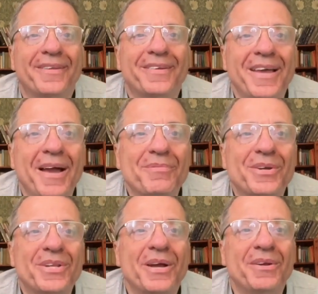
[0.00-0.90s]
the dam
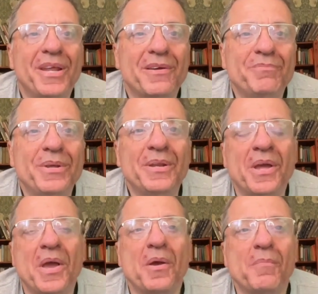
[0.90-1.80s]
could only have been
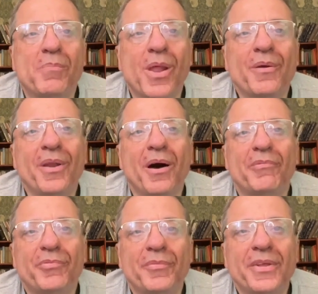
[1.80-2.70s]
blown
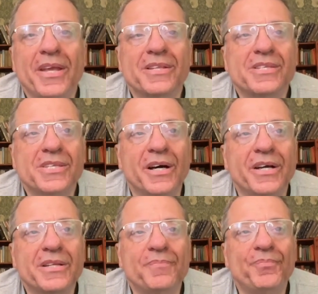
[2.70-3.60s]
up from the
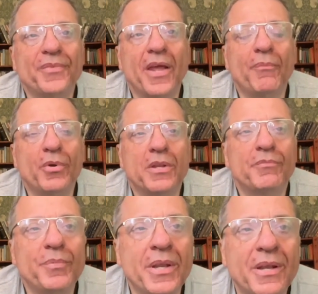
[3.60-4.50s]
inside and would
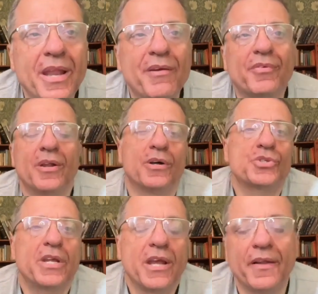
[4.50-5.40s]
have been left
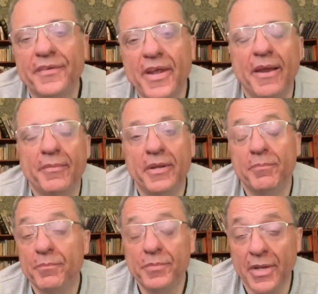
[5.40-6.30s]
largely
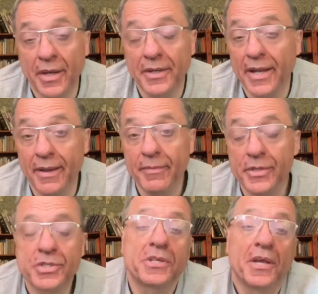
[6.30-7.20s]

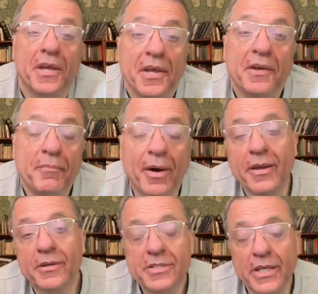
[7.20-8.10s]
undamaged by
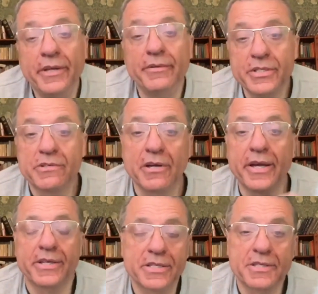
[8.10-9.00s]
artillery
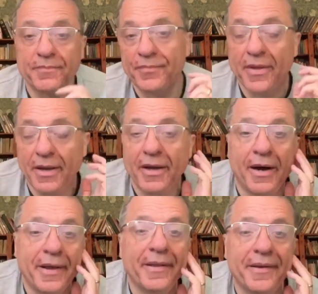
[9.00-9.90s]
strikes.
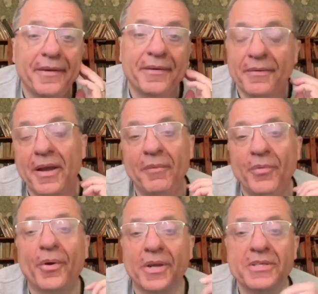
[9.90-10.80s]
I am
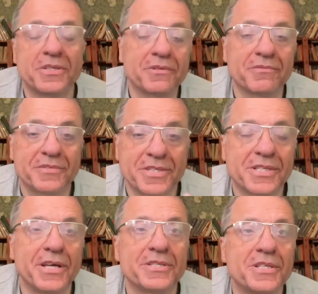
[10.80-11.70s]
not going to
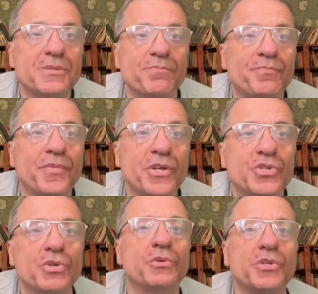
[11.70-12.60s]
discuss this
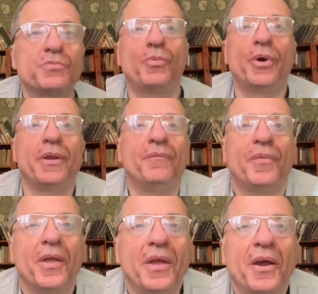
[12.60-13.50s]
issue at this point.
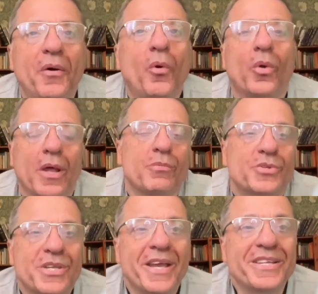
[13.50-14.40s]
All I will
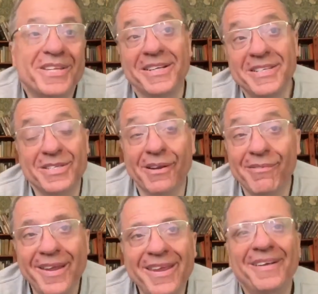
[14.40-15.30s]
say is I
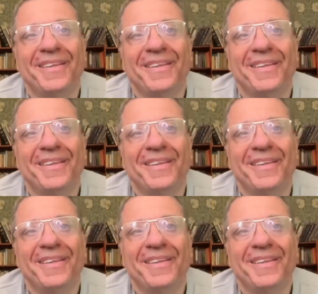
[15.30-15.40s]
disagree.